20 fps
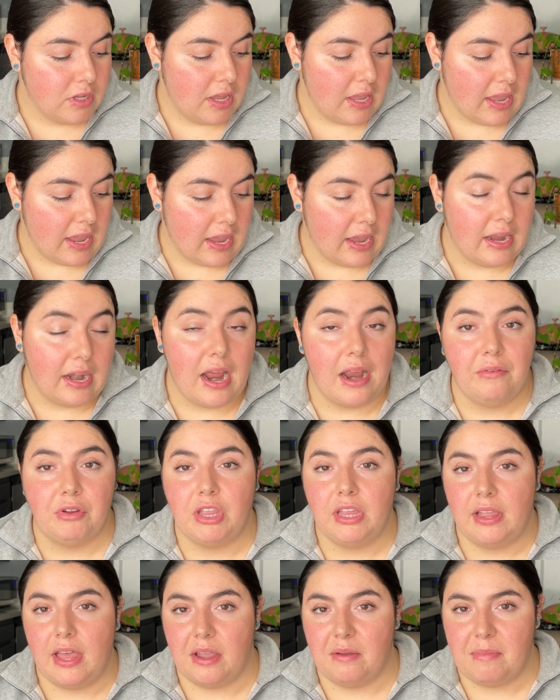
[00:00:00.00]
I
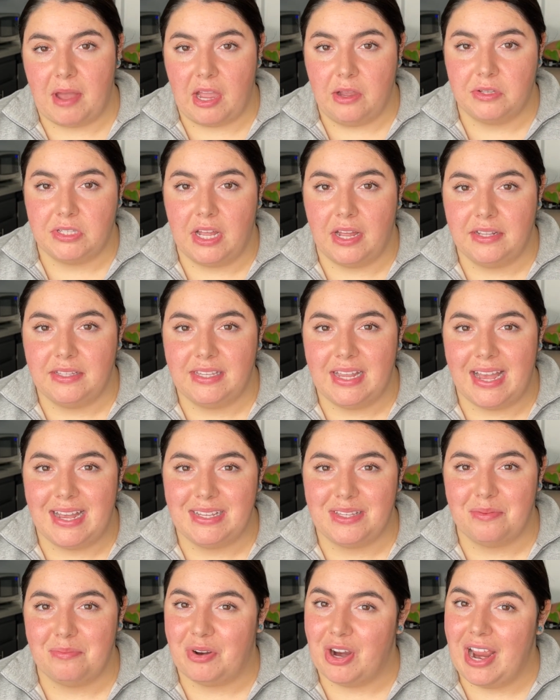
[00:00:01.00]
really like Biossance
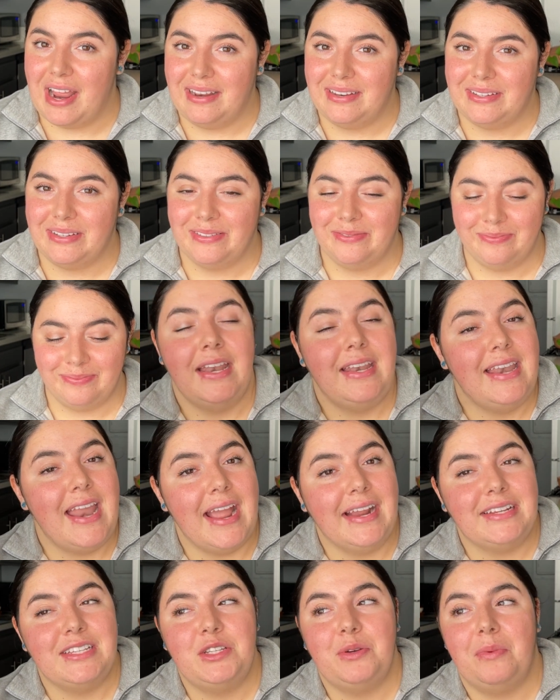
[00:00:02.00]
as a brand.
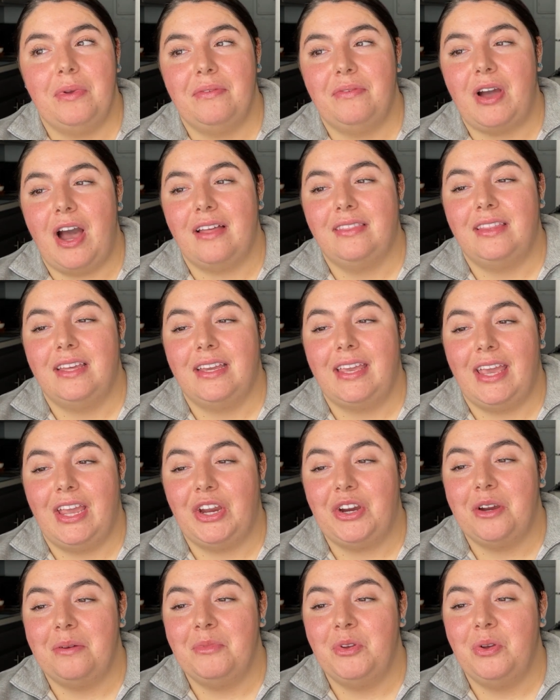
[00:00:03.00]
Next, we've got the
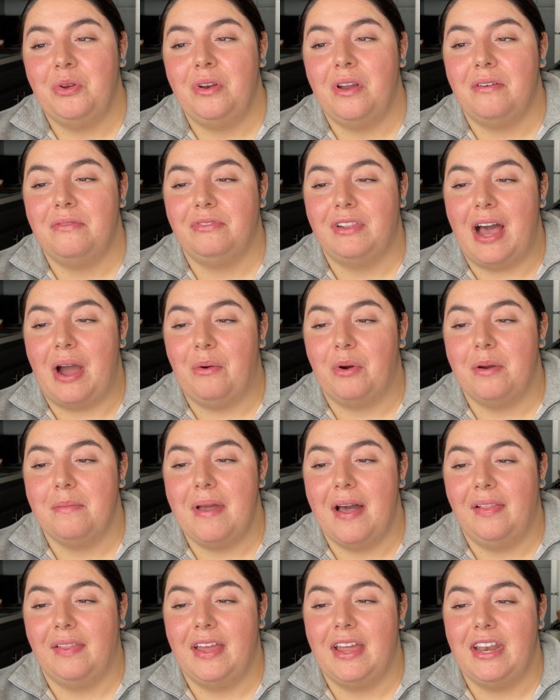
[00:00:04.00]
Kiramoon Flower
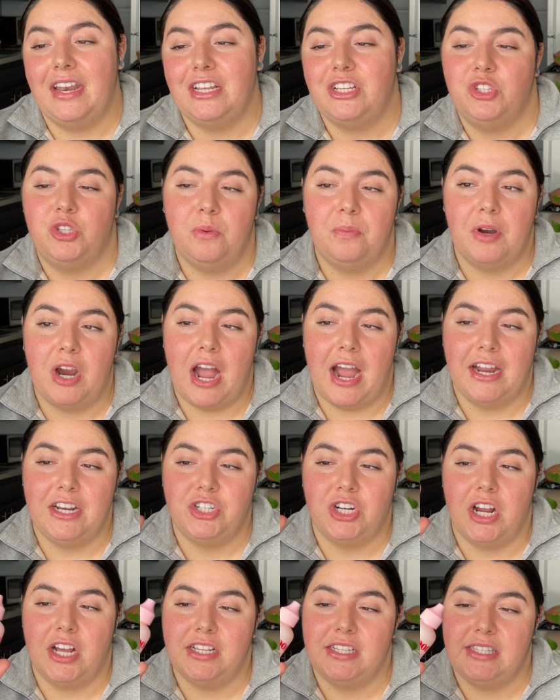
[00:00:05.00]
Melon Super
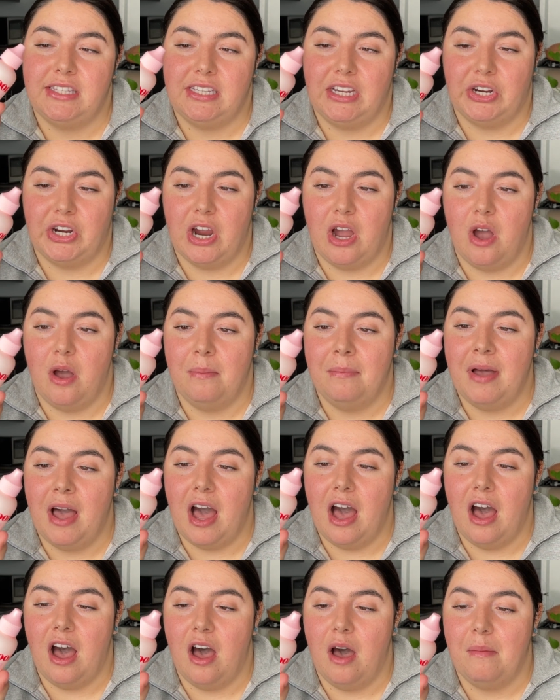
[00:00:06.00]
Hydra Serum.
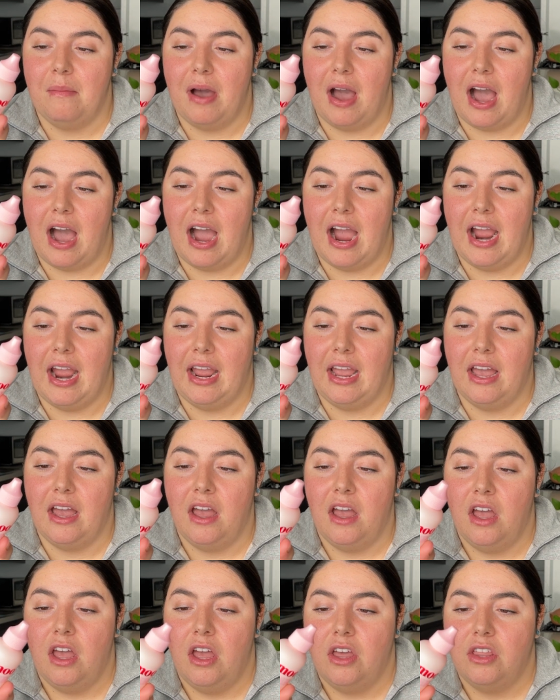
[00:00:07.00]

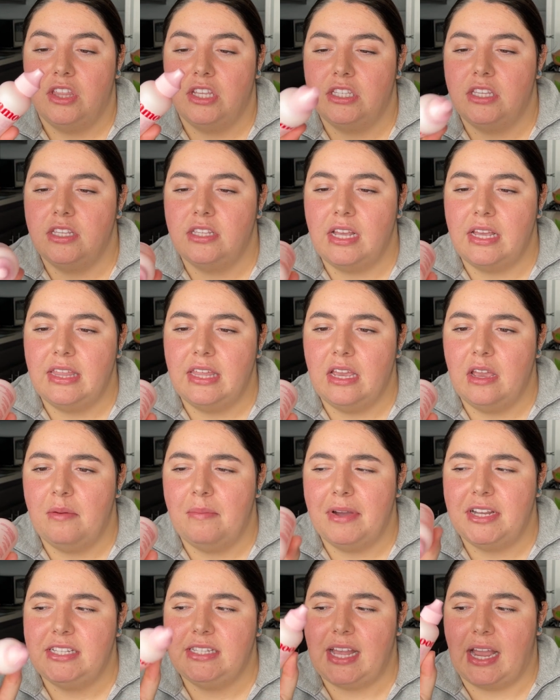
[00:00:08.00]
This is, I think,
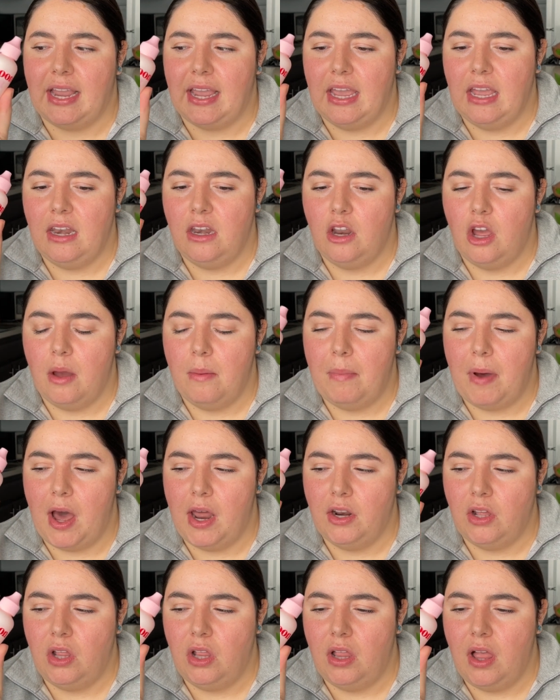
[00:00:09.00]
my second
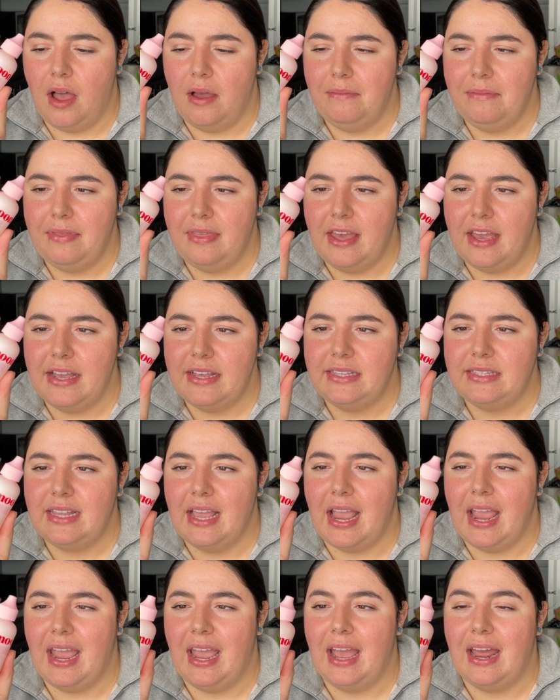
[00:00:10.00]
bottle of this,
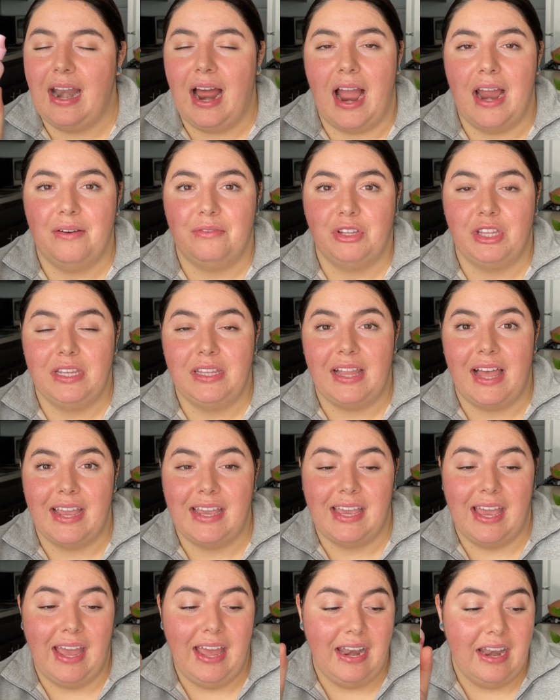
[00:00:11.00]
and I really
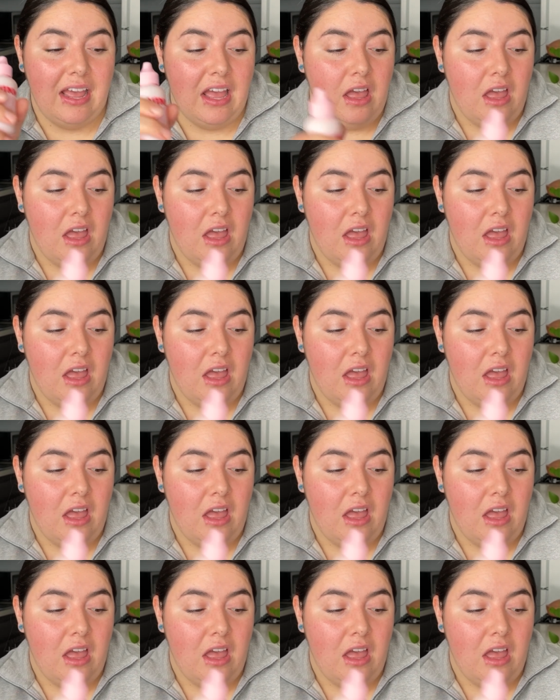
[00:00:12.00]
like it.